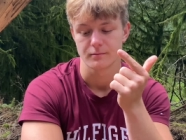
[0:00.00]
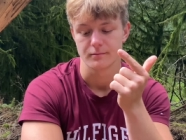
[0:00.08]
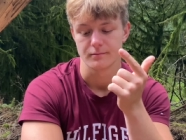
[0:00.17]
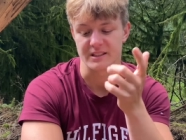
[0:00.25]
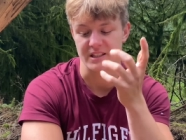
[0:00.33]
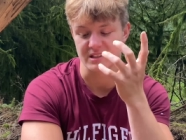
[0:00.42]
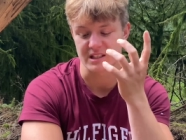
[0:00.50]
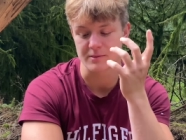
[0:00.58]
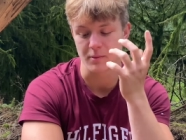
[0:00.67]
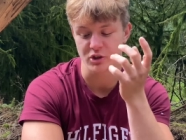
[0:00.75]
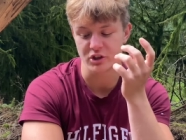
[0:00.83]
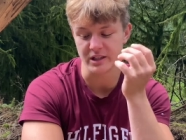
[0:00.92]
Because it's
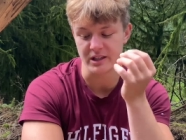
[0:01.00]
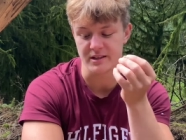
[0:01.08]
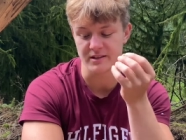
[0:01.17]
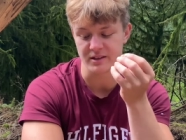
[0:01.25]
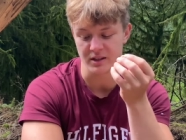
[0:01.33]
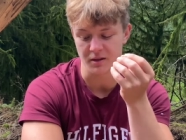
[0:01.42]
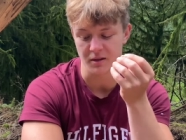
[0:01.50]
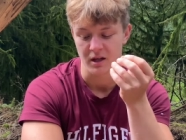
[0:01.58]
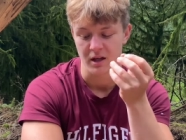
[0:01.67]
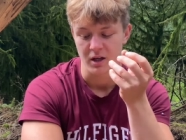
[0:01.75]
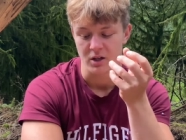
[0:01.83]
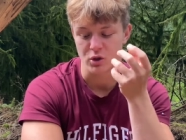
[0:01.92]
much easier
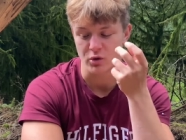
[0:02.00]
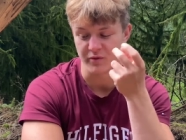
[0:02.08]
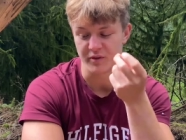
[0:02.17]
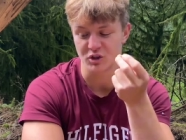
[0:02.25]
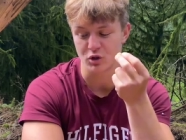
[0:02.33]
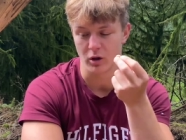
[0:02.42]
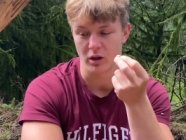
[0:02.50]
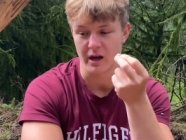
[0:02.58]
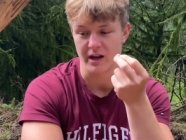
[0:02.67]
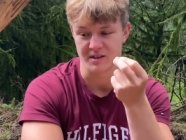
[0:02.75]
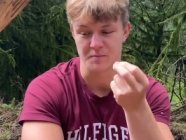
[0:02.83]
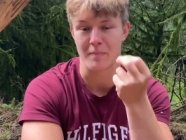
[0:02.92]
to
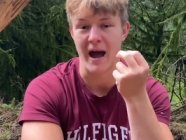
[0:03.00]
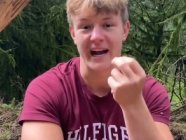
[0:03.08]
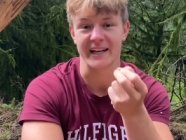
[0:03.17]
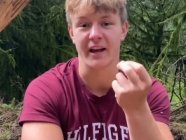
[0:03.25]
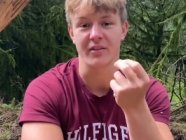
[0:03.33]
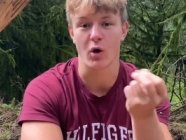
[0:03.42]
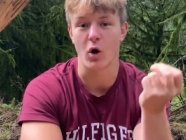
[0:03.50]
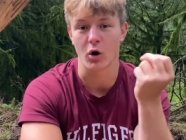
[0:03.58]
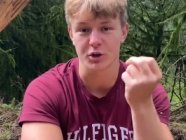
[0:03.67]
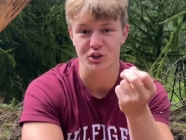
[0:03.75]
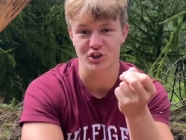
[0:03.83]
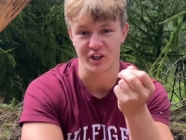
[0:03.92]
visualize banging the
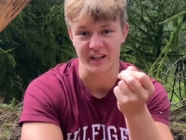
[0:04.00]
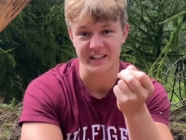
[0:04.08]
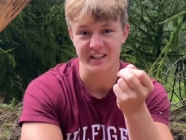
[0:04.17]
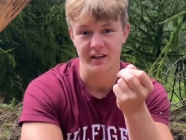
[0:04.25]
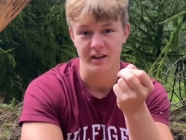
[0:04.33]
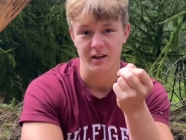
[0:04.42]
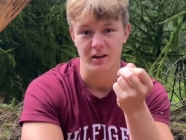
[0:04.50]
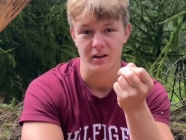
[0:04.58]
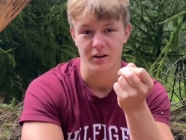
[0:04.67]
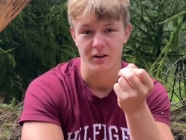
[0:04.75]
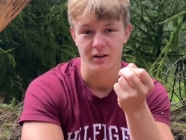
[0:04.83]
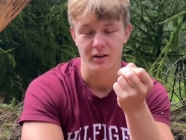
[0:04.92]
hot chick
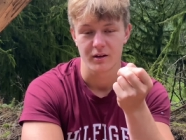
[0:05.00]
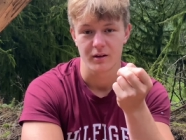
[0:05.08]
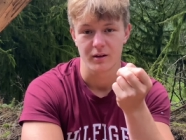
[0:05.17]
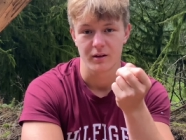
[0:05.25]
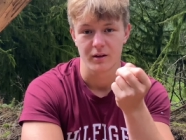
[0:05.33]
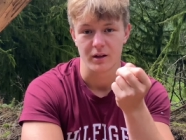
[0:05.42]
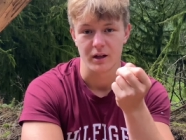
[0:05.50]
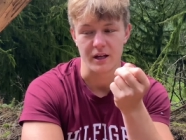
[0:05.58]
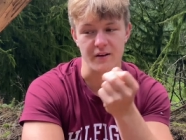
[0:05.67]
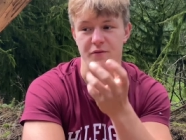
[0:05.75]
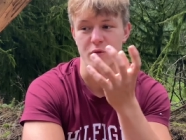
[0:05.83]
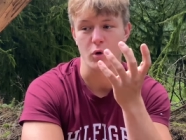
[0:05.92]

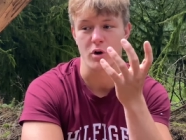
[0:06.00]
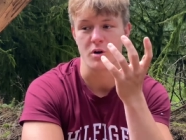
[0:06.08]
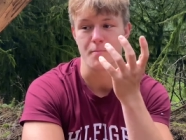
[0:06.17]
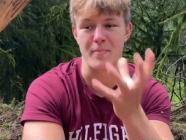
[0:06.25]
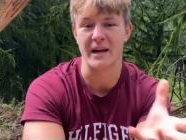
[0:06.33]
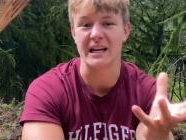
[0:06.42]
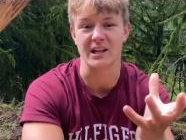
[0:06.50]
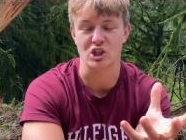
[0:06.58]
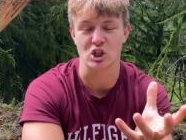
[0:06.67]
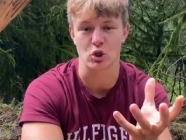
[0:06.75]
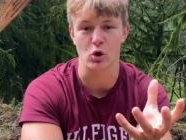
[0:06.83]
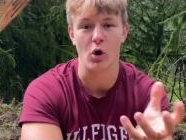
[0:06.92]
if you're big and
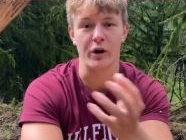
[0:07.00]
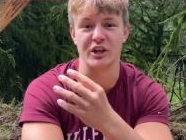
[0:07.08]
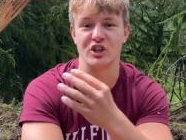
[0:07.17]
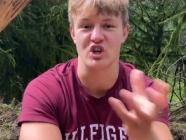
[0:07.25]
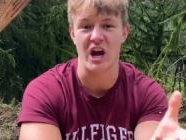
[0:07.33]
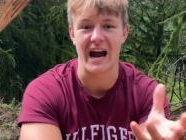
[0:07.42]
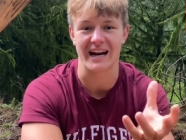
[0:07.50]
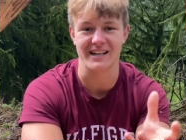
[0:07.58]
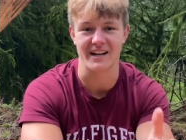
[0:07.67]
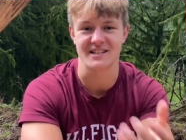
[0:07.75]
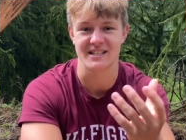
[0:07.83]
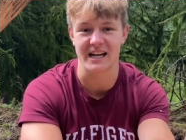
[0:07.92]
strong and jacked
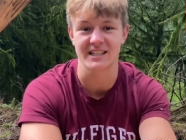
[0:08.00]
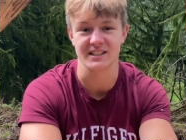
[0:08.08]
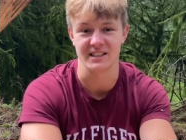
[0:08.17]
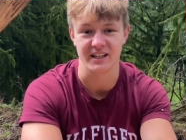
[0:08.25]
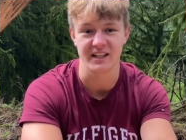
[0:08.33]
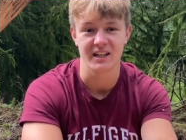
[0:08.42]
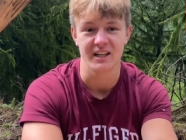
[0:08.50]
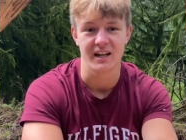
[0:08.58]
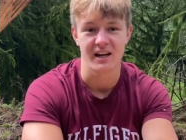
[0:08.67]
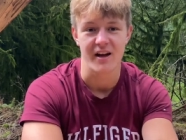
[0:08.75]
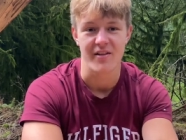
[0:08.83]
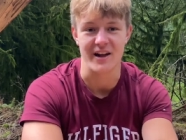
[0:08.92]
and sexy
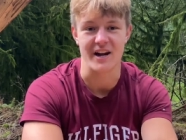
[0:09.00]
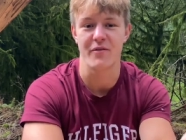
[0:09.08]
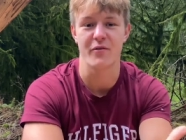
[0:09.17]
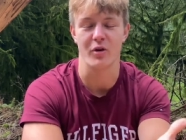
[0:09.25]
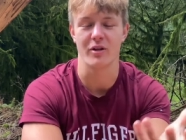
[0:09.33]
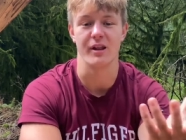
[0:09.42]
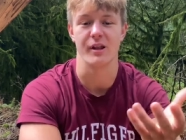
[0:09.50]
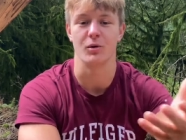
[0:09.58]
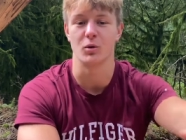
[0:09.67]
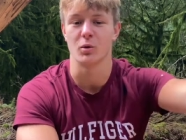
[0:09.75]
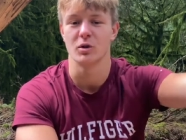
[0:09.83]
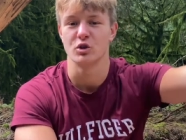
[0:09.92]
than if you're the
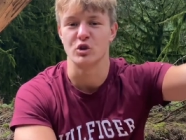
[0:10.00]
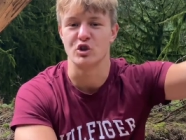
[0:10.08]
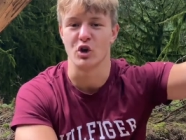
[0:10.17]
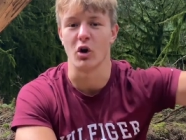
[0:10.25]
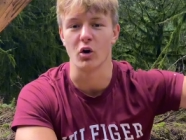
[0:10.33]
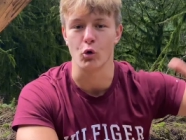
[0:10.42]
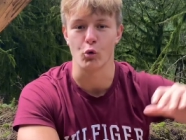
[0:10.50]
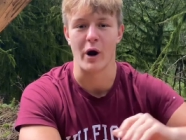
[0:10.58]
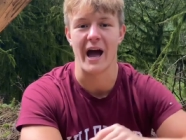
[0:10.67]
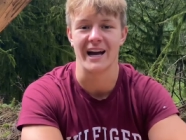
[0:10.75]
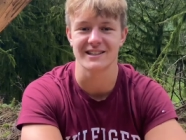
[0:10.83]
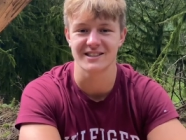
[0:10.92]
little junk
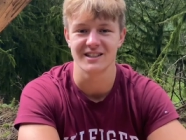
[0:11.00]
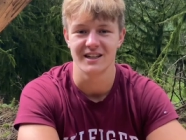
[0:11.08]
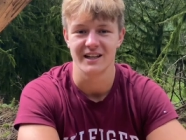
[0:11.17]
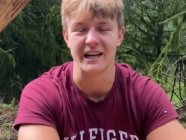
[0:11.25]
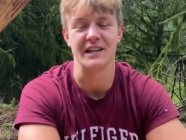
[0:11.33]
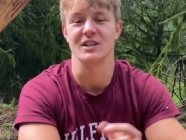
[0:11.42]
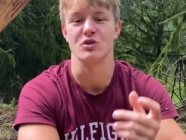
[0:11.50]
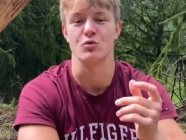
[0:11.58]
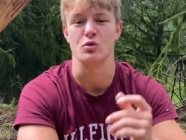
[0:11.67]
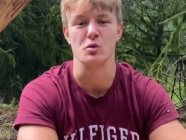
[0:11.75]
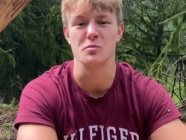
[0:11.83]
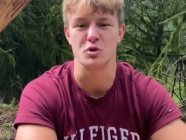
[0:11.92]
rat in his
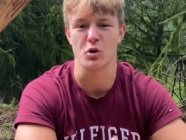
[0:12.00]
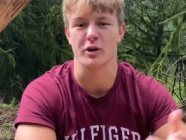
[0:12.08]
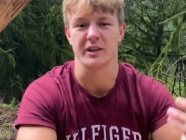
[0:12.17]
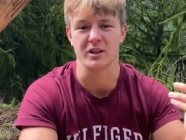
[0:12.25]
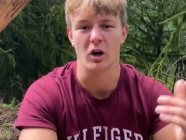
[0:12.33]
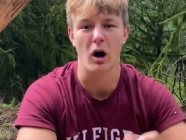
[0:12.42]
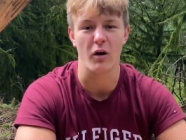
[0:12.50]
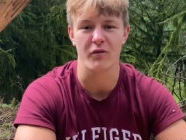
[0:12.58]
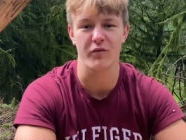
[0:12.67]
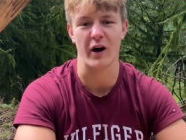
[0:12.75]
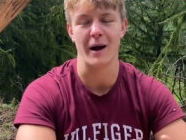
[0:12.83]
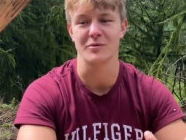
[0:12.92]
room jerking off
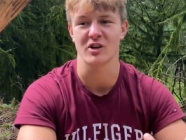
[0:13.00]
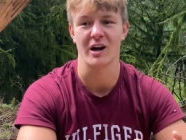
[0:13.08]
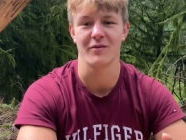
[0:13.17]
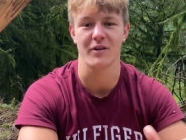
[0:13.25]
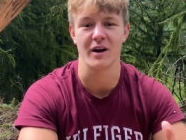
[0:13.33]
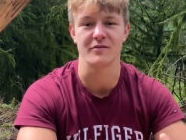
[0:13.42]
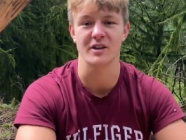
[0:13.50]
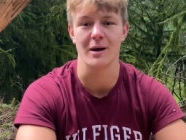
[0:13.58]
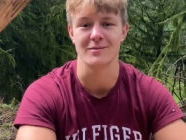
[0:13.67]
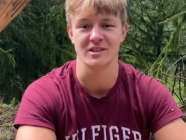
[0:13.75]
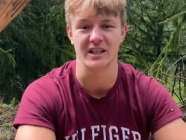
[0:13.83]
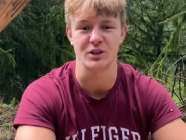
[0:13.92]
five, five
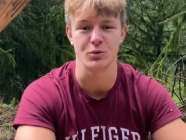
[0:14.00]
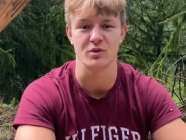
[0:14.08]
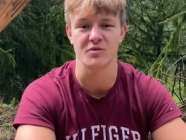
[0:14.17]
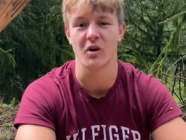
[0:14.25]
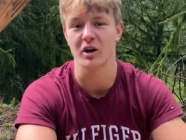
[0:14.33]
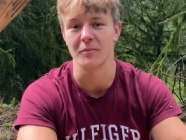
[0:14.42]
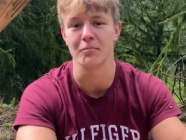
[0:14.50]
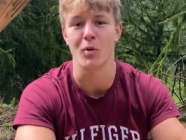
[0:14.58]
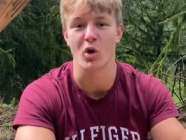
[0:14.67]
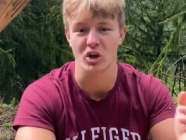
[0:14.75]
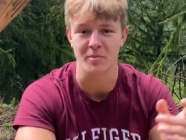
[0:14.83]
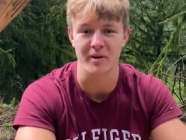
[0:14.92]
times a day to his fucking
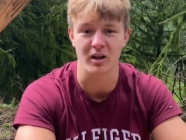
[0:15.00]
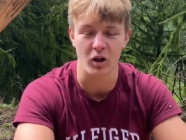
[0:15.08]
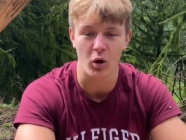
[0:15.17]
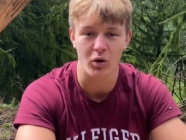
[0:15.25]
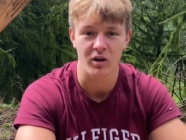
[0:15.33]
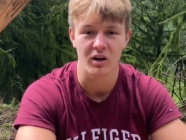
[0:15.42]
body pillow,